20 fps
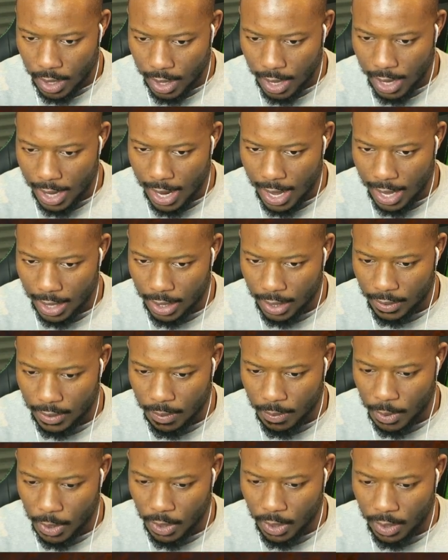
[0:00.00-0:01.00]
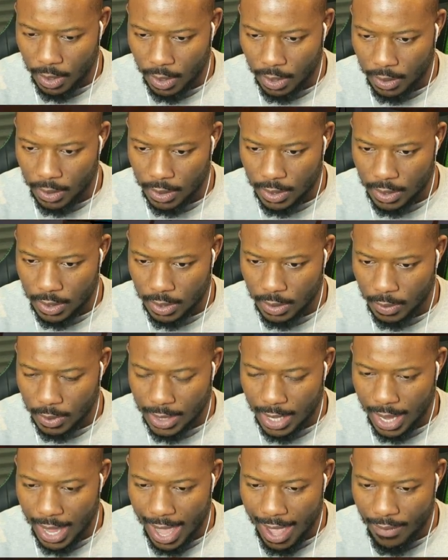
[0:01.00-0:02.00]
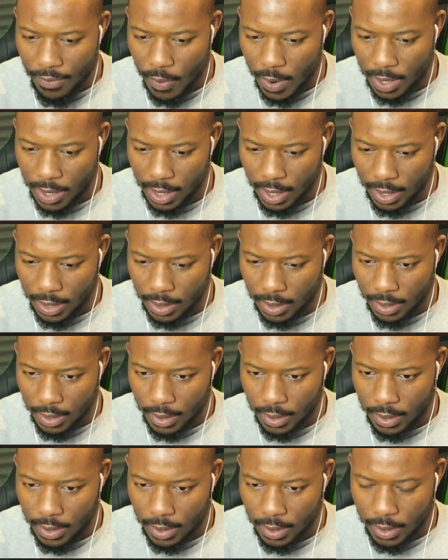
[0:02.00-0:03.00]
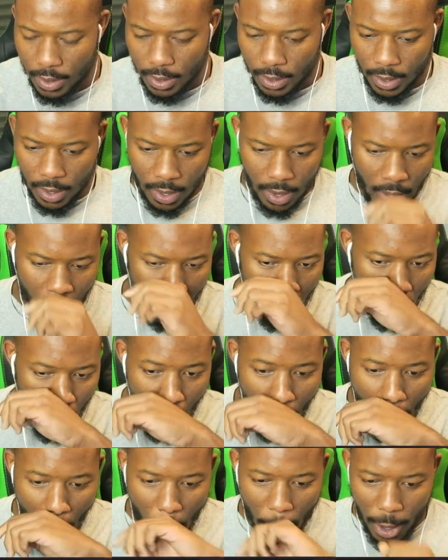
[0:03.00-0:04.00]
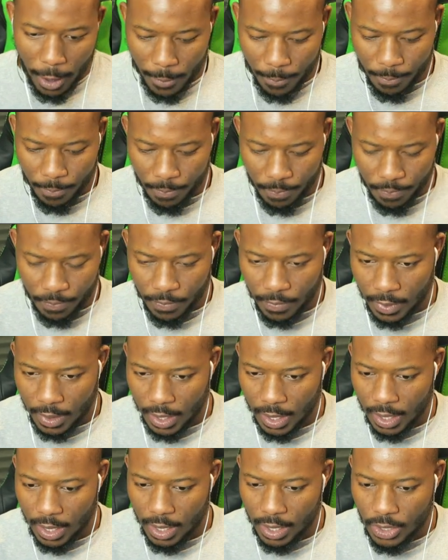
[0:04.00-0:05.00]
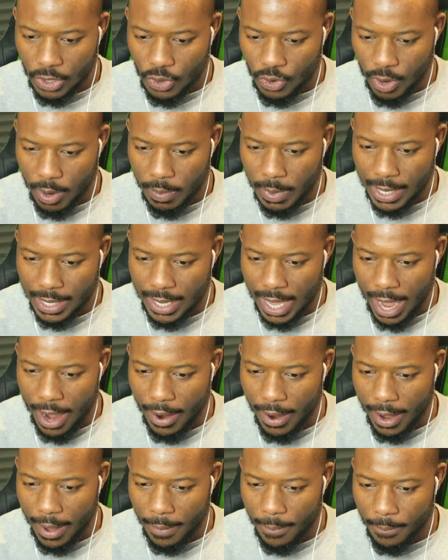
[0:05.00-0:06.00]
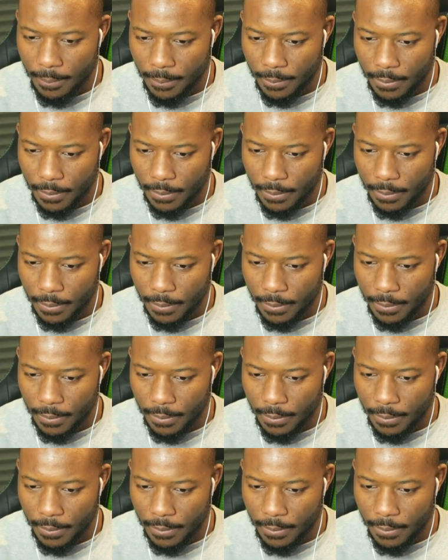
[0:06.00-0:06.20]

I gotta hack this computer though, because it was like halfway done. Woo! Extremely scary.